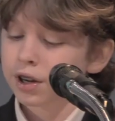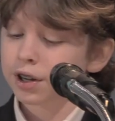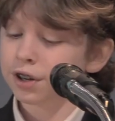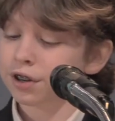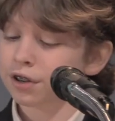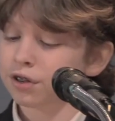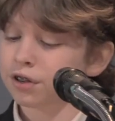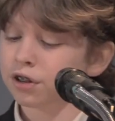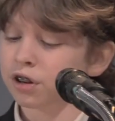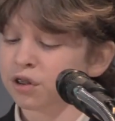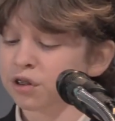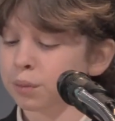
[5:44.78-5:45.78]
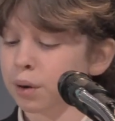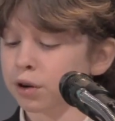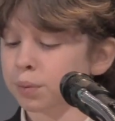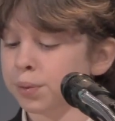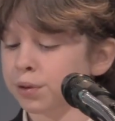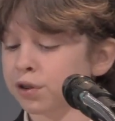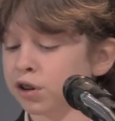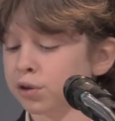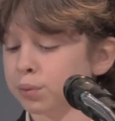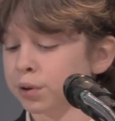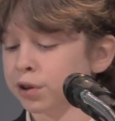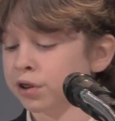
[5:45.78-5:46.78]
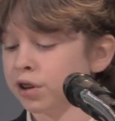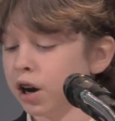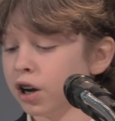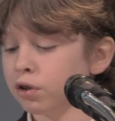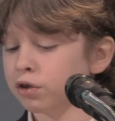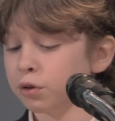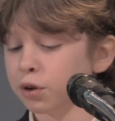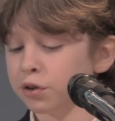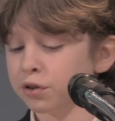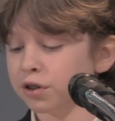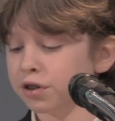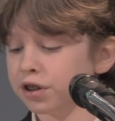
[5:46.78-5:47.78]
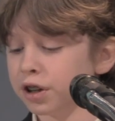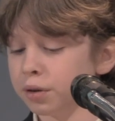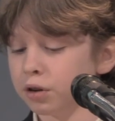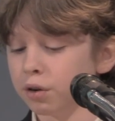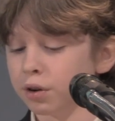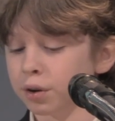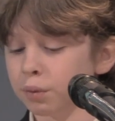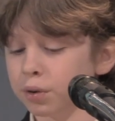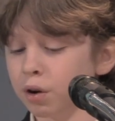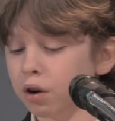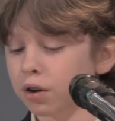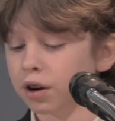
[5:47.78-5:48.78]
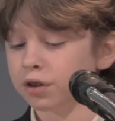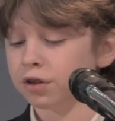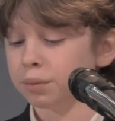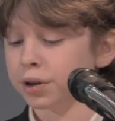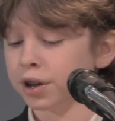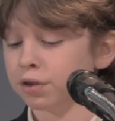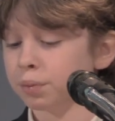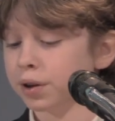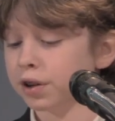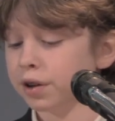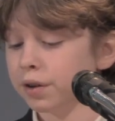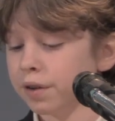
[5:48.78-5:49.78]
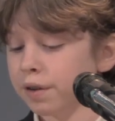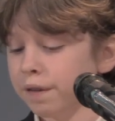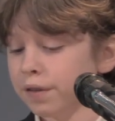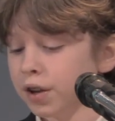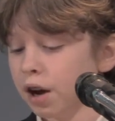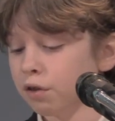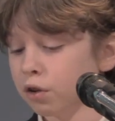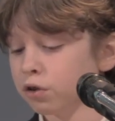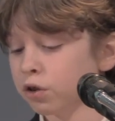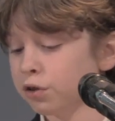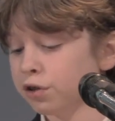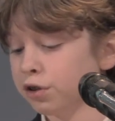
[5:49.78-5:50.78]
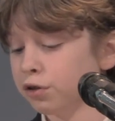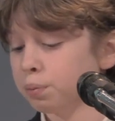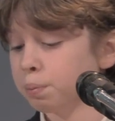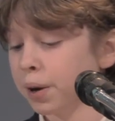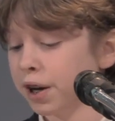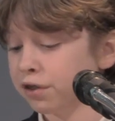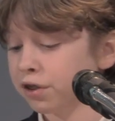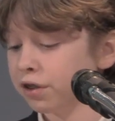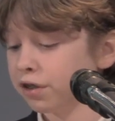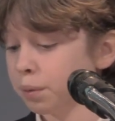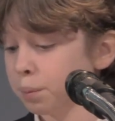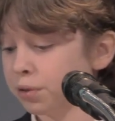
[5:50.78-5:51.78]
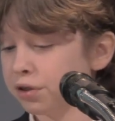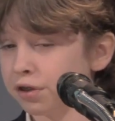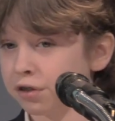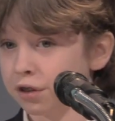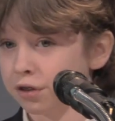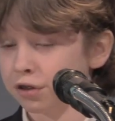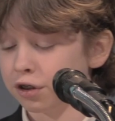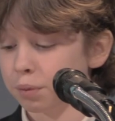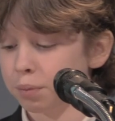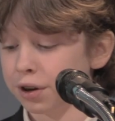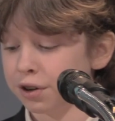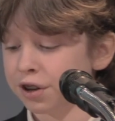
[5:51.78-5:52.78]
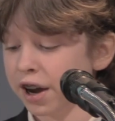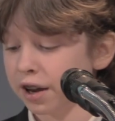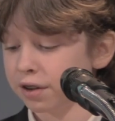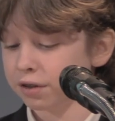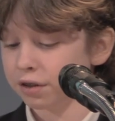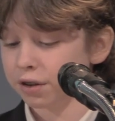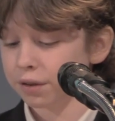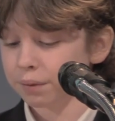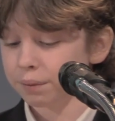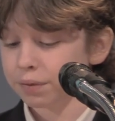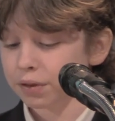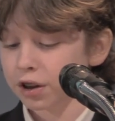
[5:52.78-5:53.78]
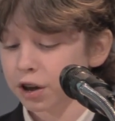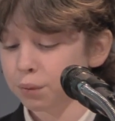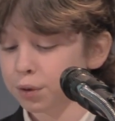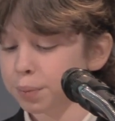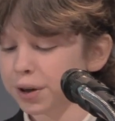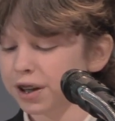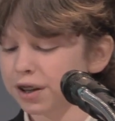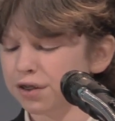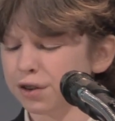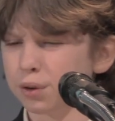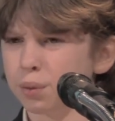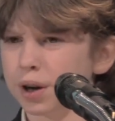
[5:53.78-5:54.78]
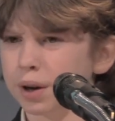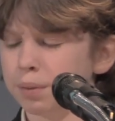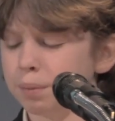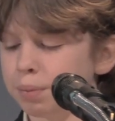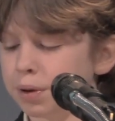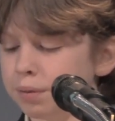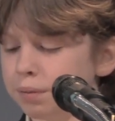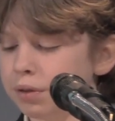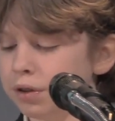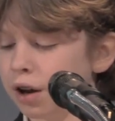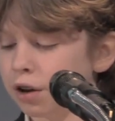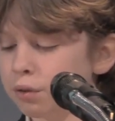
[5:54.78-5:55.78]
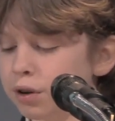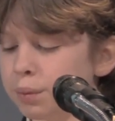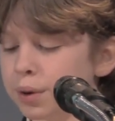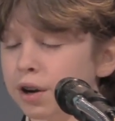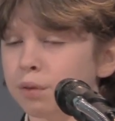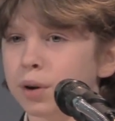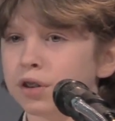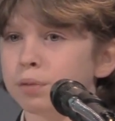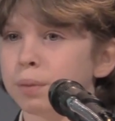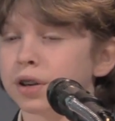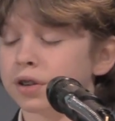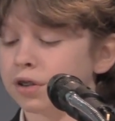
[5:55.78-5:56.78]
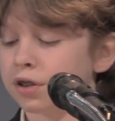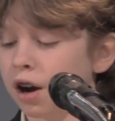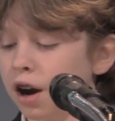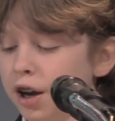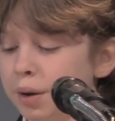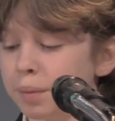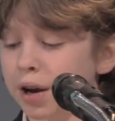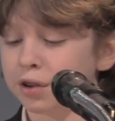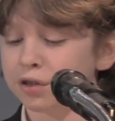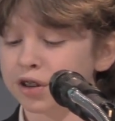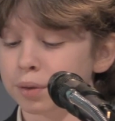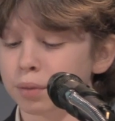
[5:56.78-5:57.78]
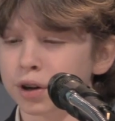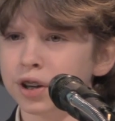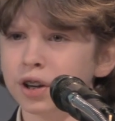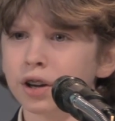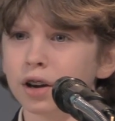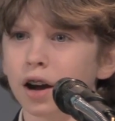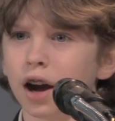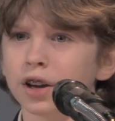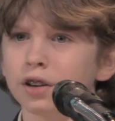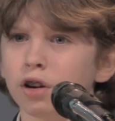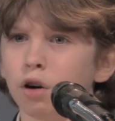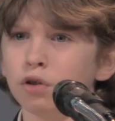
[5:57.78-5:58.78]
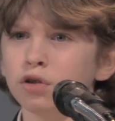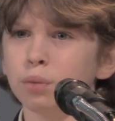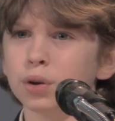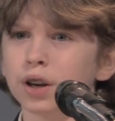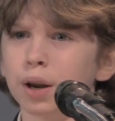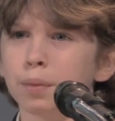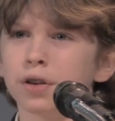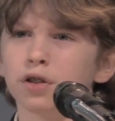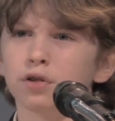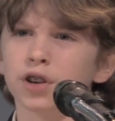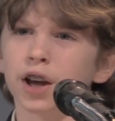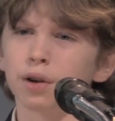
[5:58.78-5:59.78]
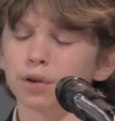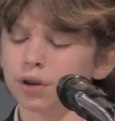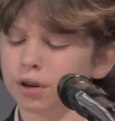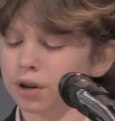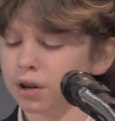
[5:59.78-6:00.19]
In addition to learning about computer hardware, I also learned to keep going when all odds seemed against me. I've also learned to use patience and persistence to complete a task. It would have been easy to quit, but not only would I have wasted my time, energy, and money, I also would have let myself down.